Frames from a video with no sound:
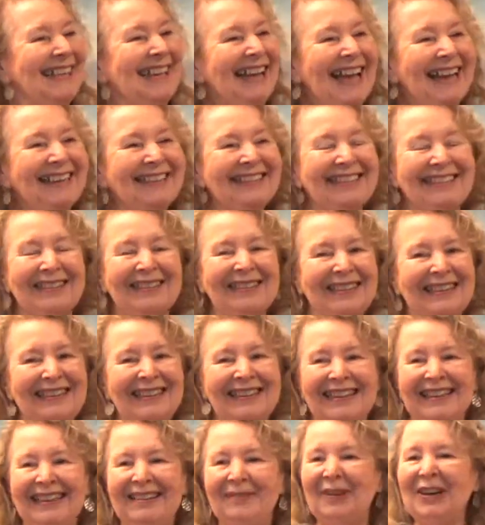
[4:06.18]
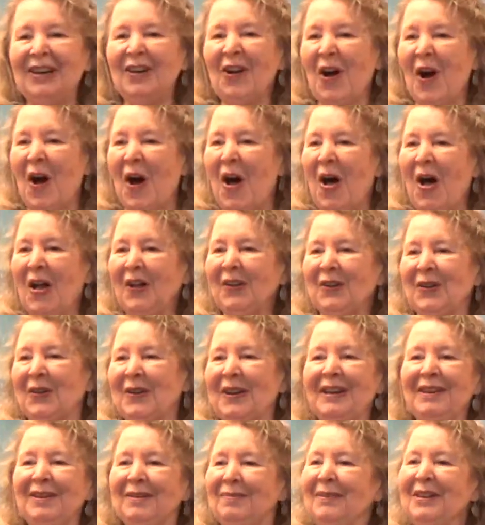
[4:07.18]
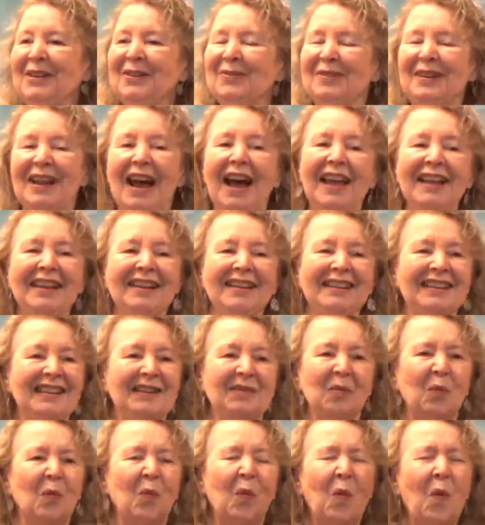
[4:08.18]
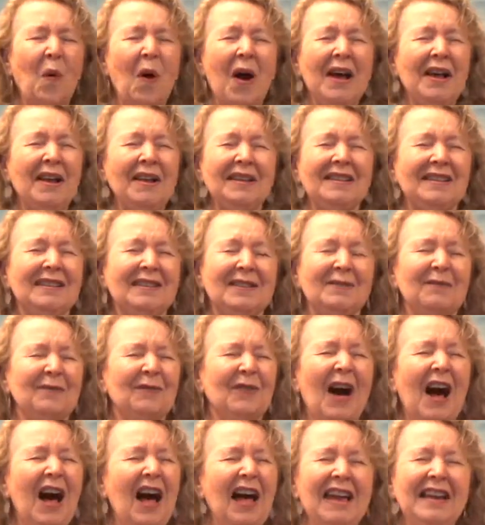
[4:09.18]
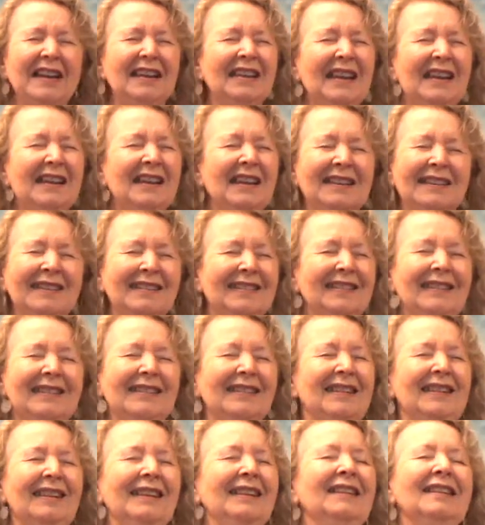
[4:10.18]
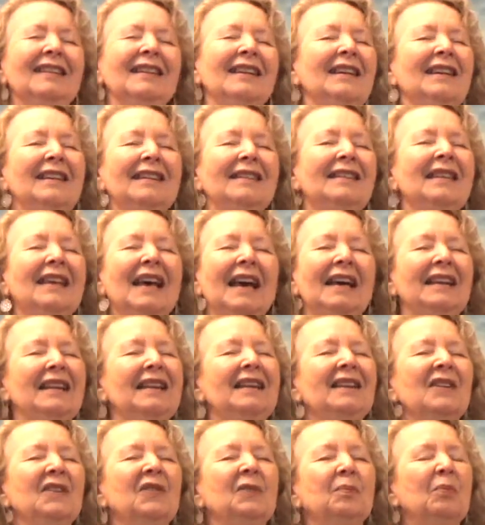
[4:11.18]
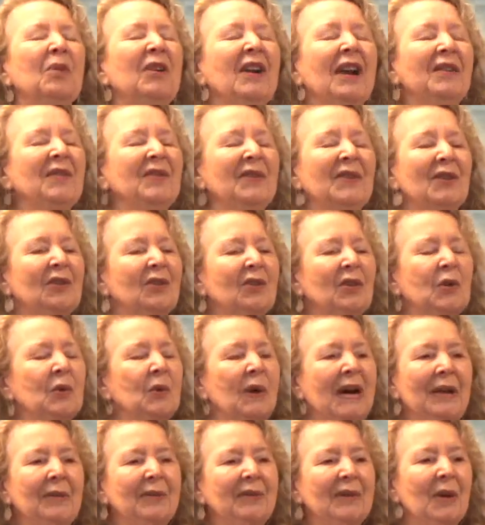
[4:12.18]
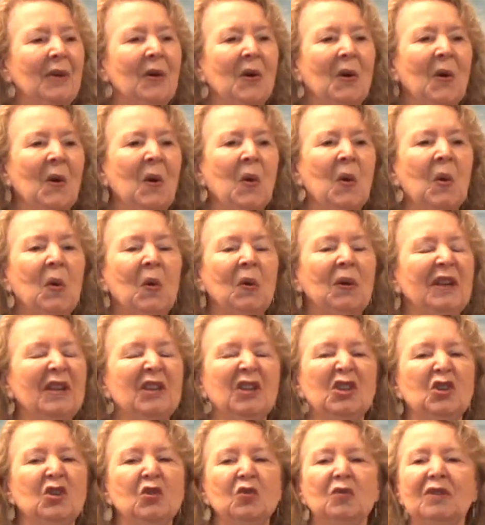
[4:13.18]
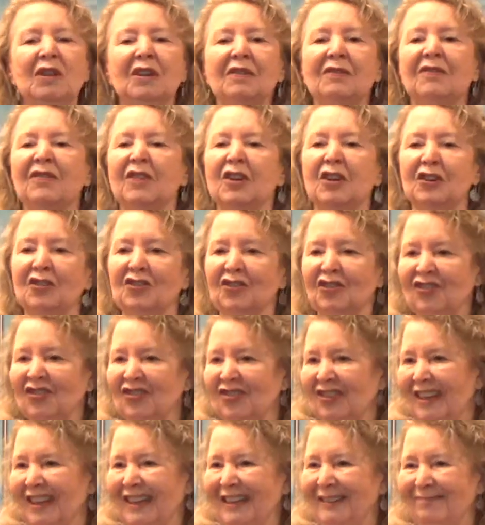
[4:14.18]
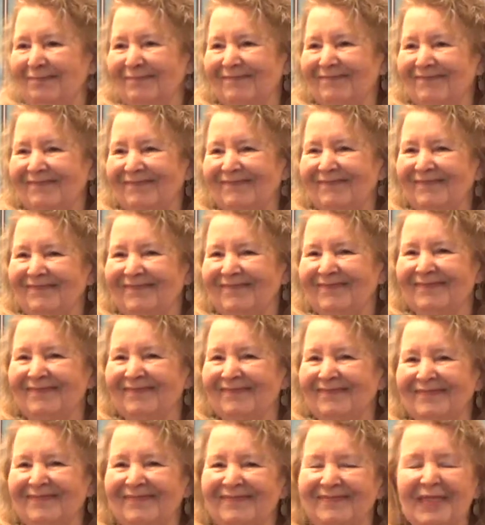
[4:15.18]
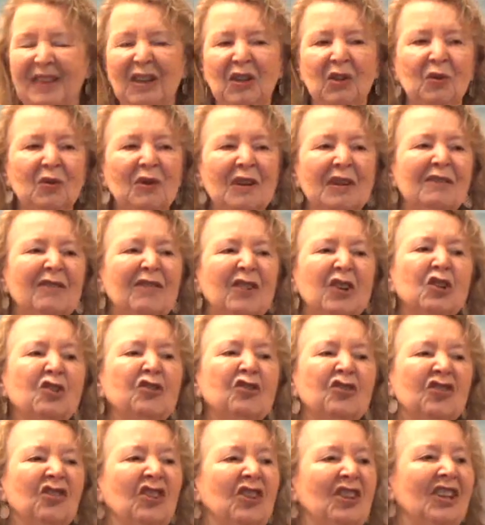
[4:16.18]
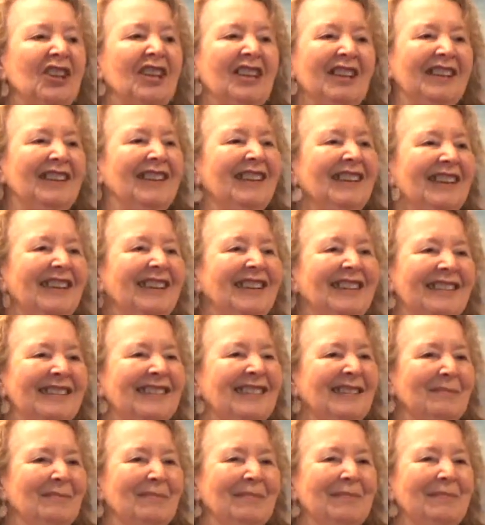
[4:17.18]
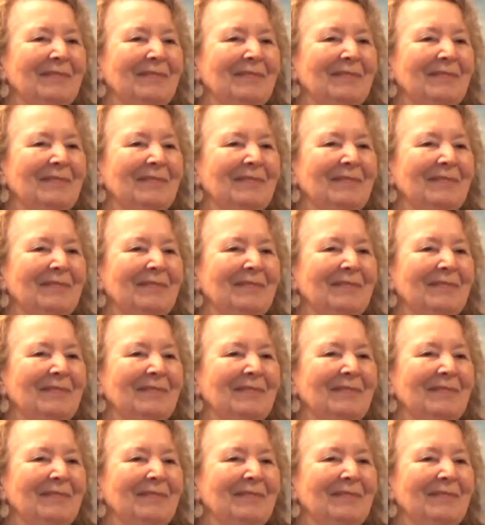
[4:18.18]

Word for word: yes, we're all going to be united in one divine entity that is present throughout the whole universe. Universalism